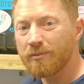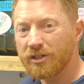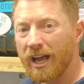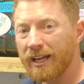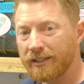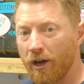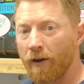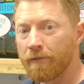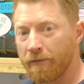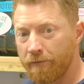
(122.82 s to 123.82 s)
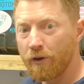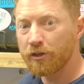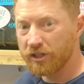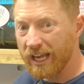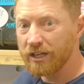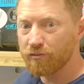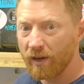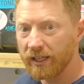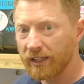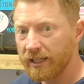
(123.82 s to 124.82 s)
side of the first stage
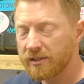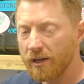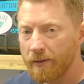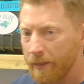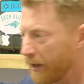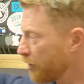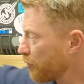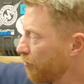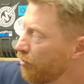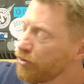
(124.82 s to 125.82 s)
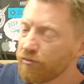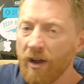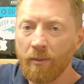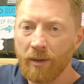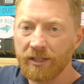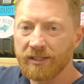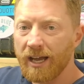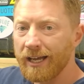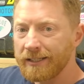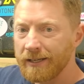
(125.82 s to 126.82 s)
regulator, so it routes round my
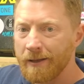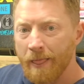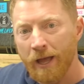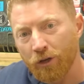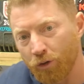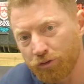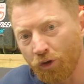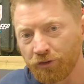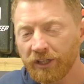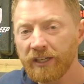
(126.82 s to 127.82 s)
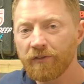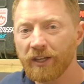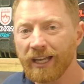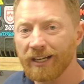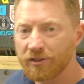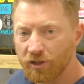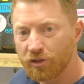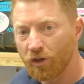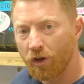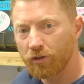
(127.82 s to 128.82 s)
side, goes underneath the canister
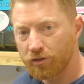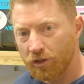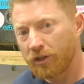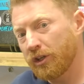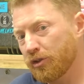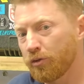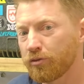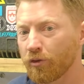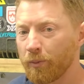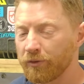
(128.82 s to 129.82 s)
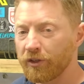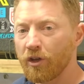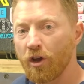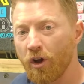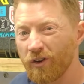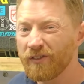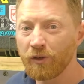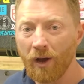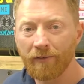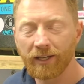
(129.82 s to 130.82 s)
torch, it's hooked up under there, or if you
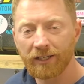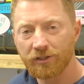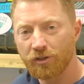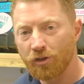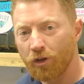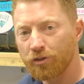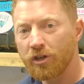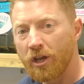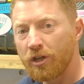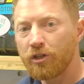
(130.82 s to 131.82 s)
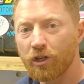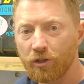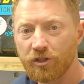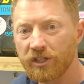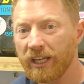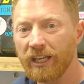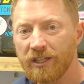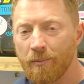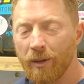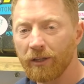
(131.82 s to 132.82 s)
don't have a canister torch you can stick it in
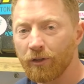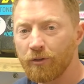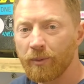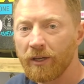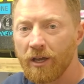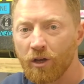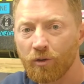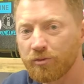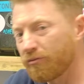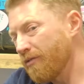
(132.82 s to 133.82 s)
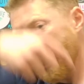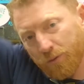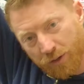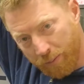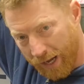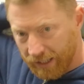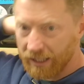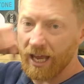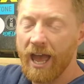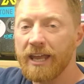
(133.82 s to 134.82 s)
your belt loop, comes around the back of
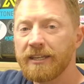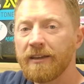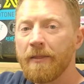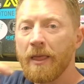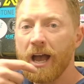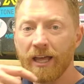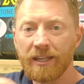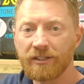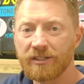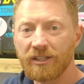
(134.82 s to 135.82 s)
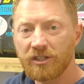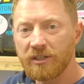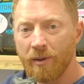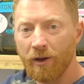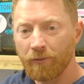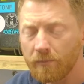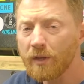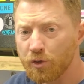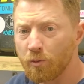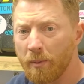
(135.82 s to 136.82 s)
your head and then sits in your mouth.
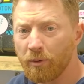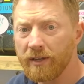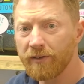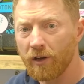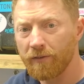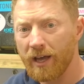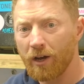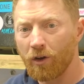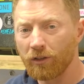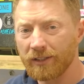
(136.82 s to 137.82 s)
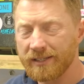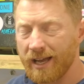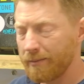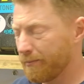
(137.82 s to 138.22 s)
So we'll be breathing off that all the time.